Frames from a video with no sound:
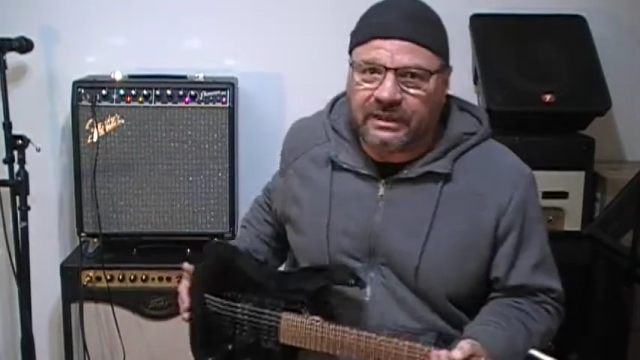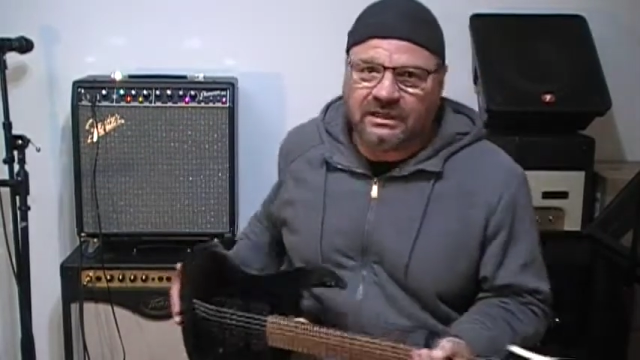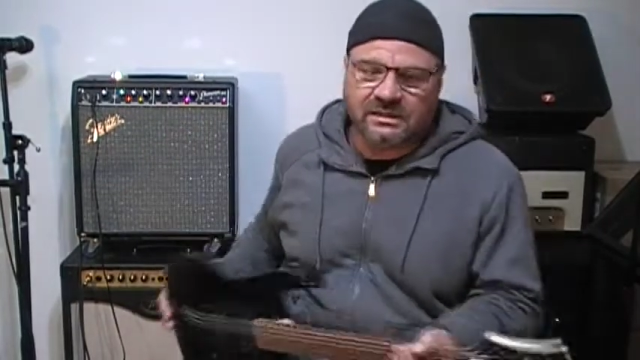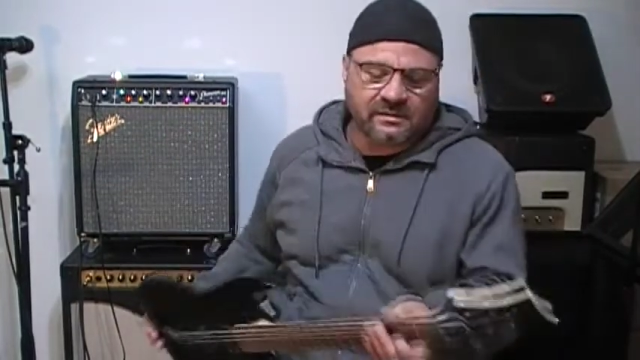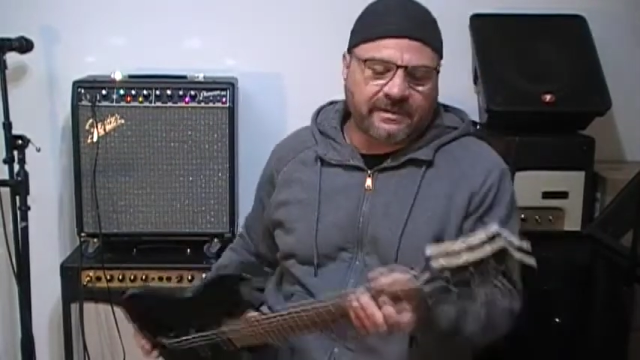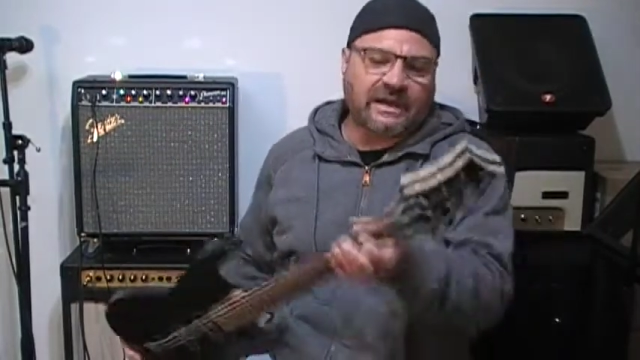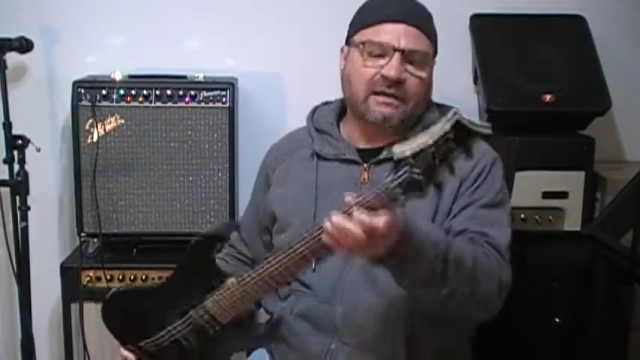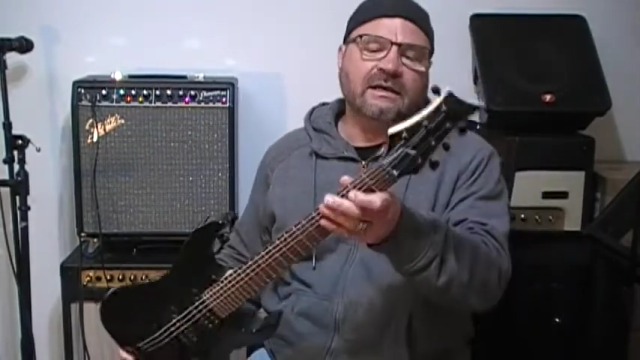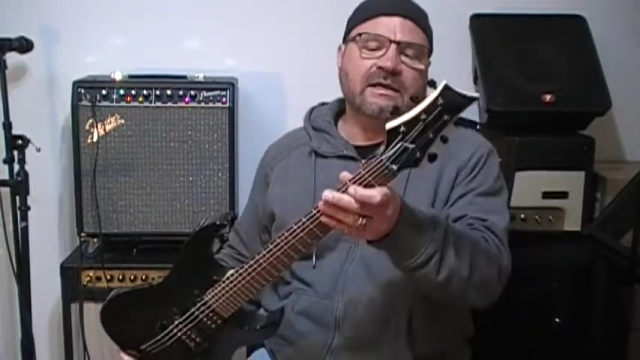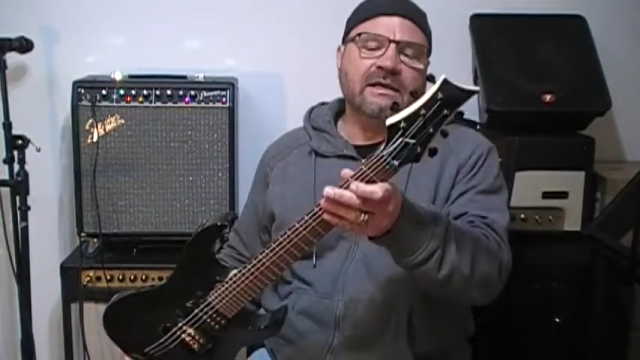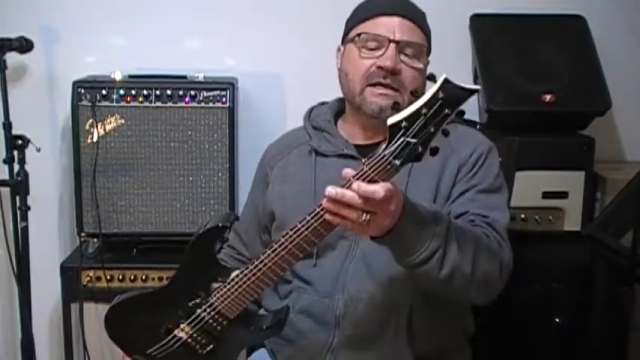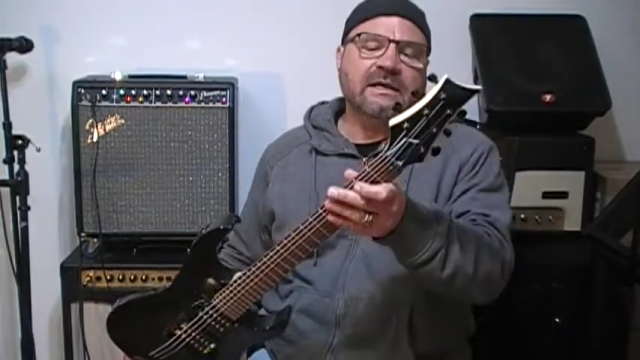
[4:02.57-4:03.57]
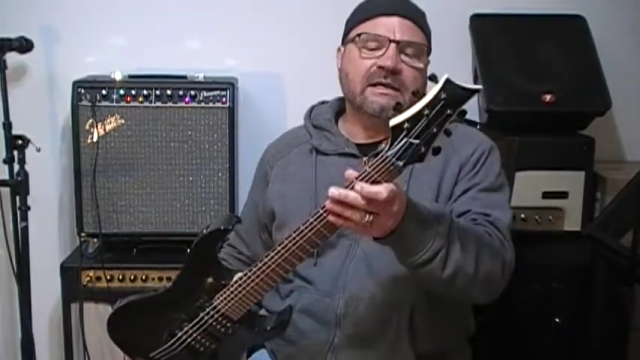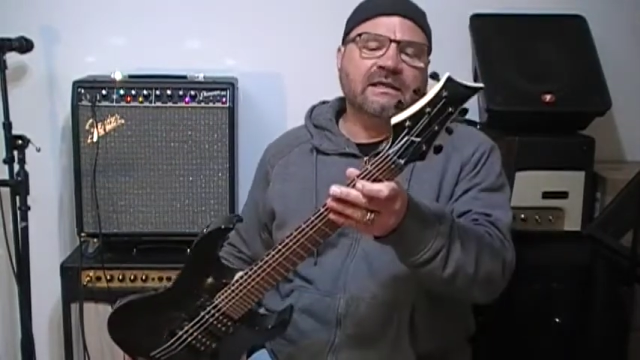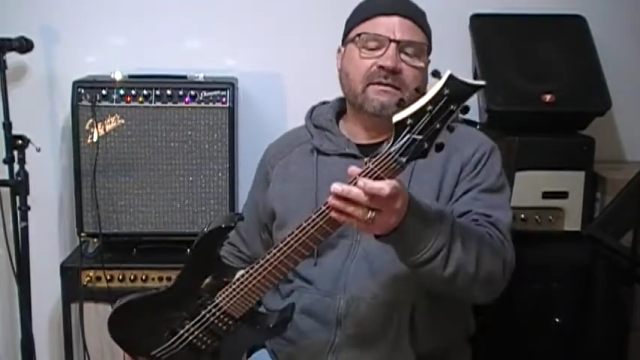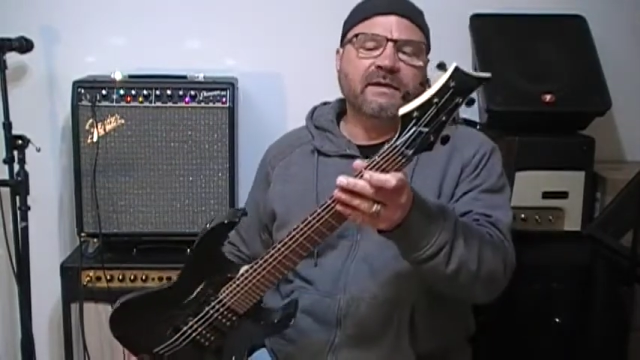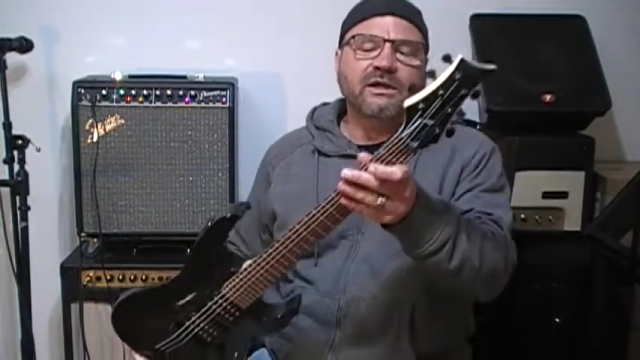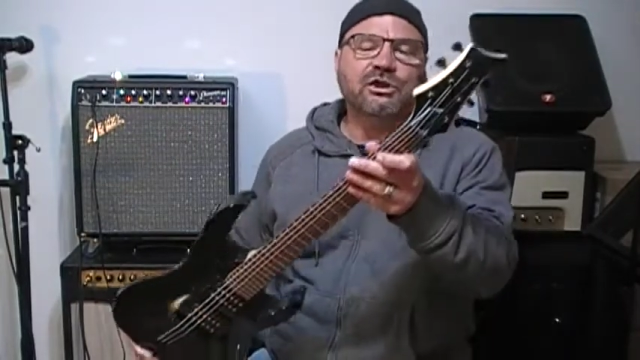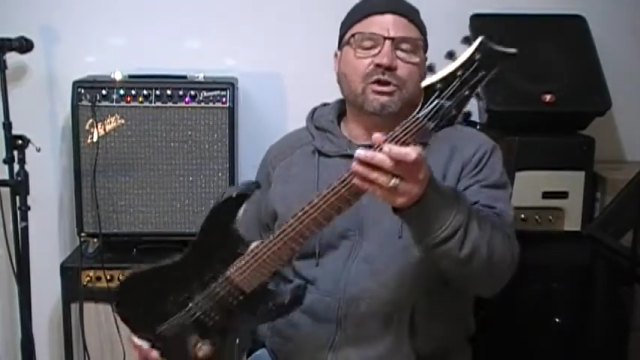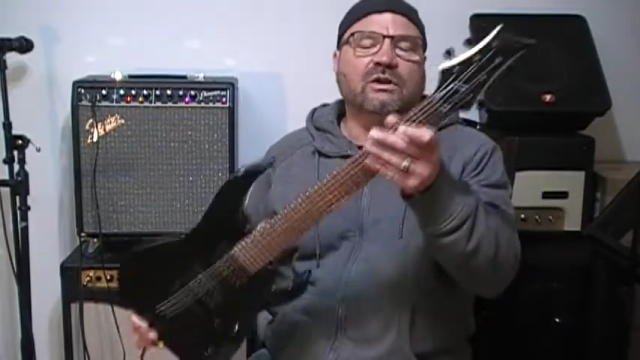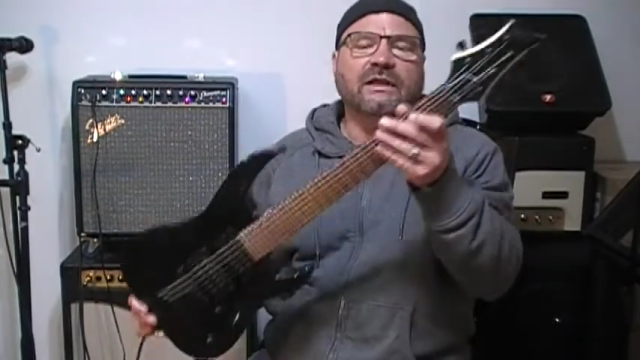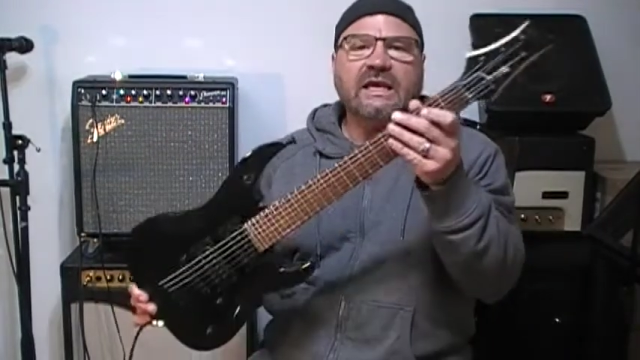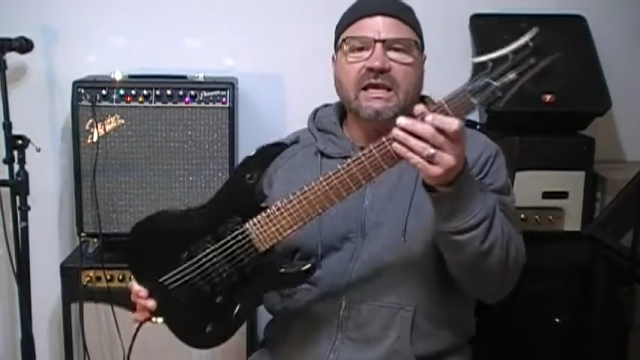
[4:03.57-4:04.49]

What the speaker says: It is about the Mitchell